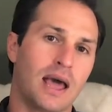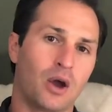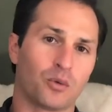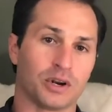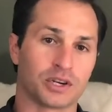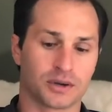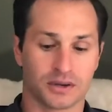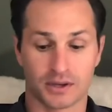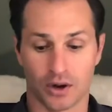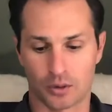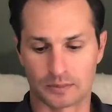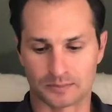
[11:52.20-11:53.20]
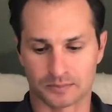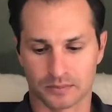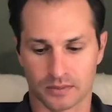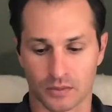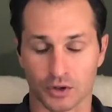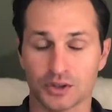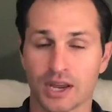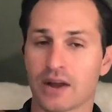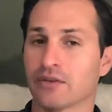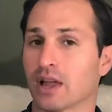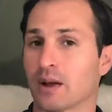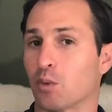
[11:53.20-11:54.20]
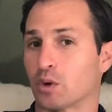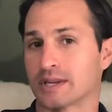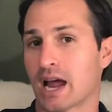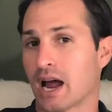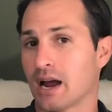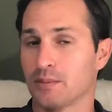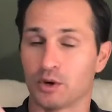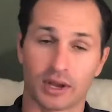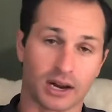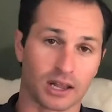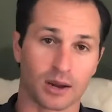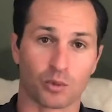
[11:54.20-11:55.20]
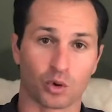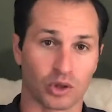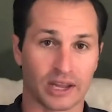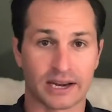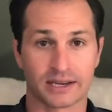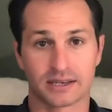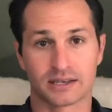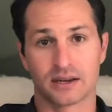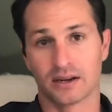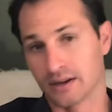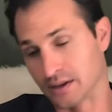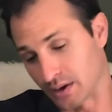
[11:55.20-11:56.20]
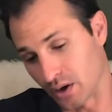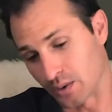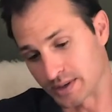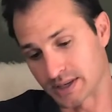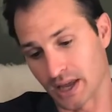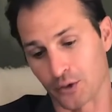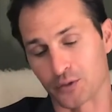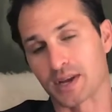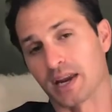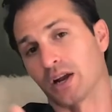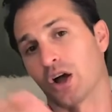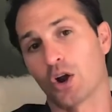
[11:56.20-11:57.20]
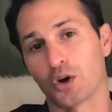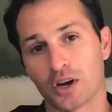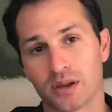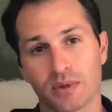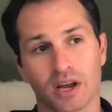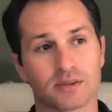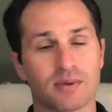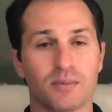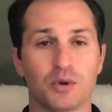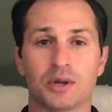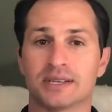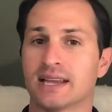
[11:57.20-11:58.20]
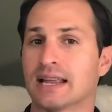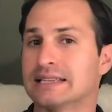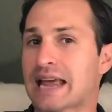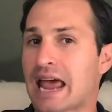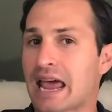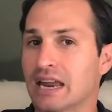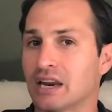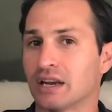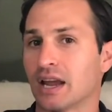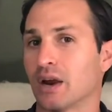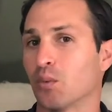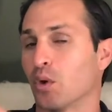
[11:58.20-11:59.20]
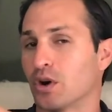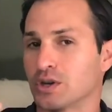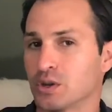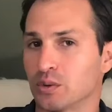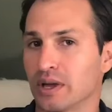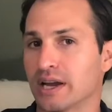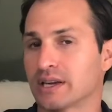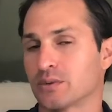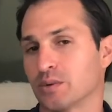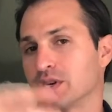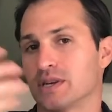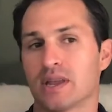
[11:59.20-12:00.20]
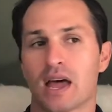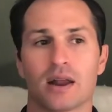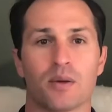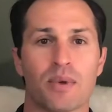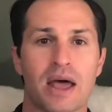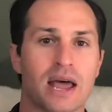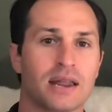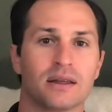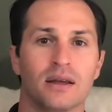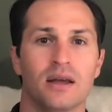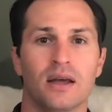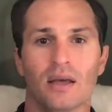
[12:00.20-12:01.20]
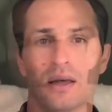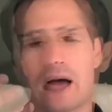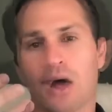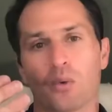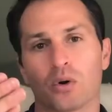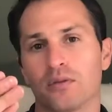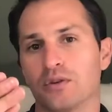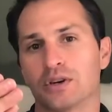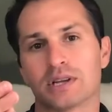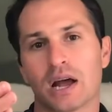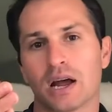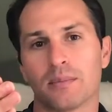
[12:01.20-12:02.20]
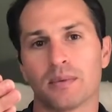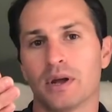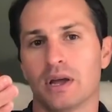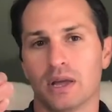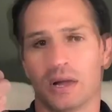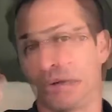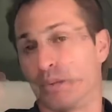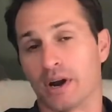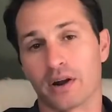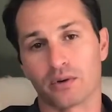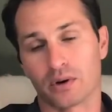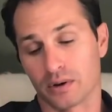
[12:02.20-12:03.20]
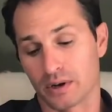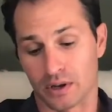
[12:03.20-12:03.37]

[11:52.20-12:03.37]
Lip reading: outreach. So you'll save a lot more time, you'll get a lot more links. Instead of sending 100 emails, maybe you can send 10 and get 1 or 2 links, which is not a bad hour of your time or whatever.